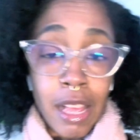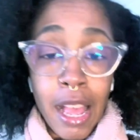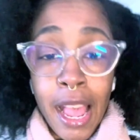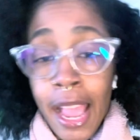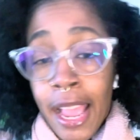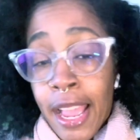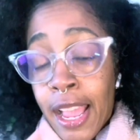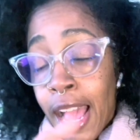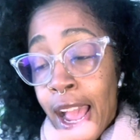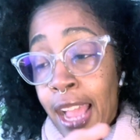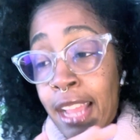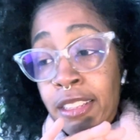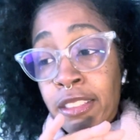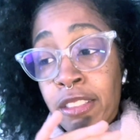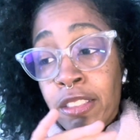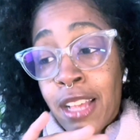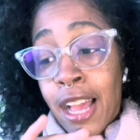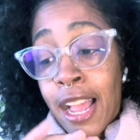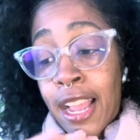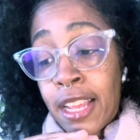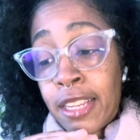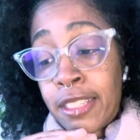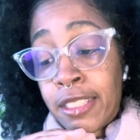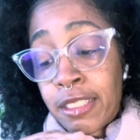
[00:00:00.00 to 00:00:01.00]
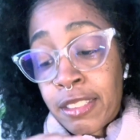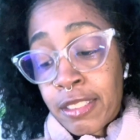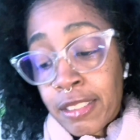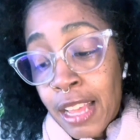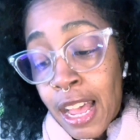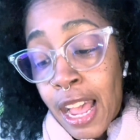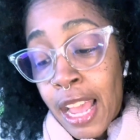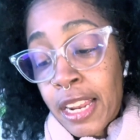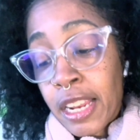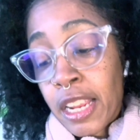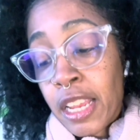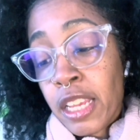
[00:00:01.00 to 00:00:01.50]
I
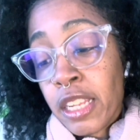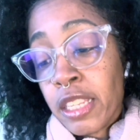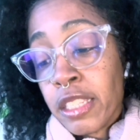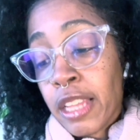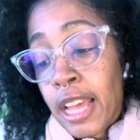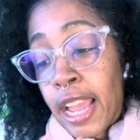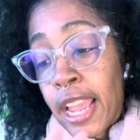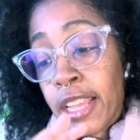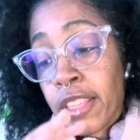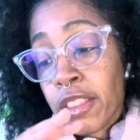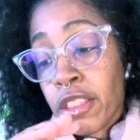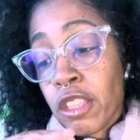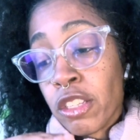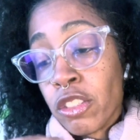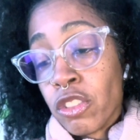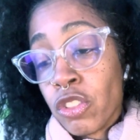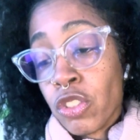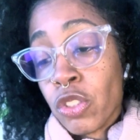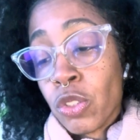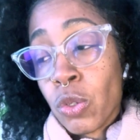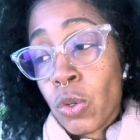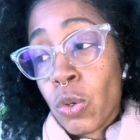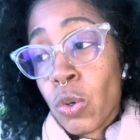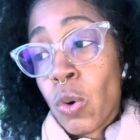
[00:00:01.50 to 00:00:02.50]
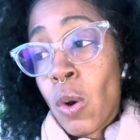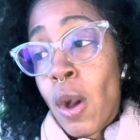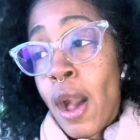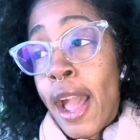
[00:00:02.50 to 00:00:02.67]
decided like the two.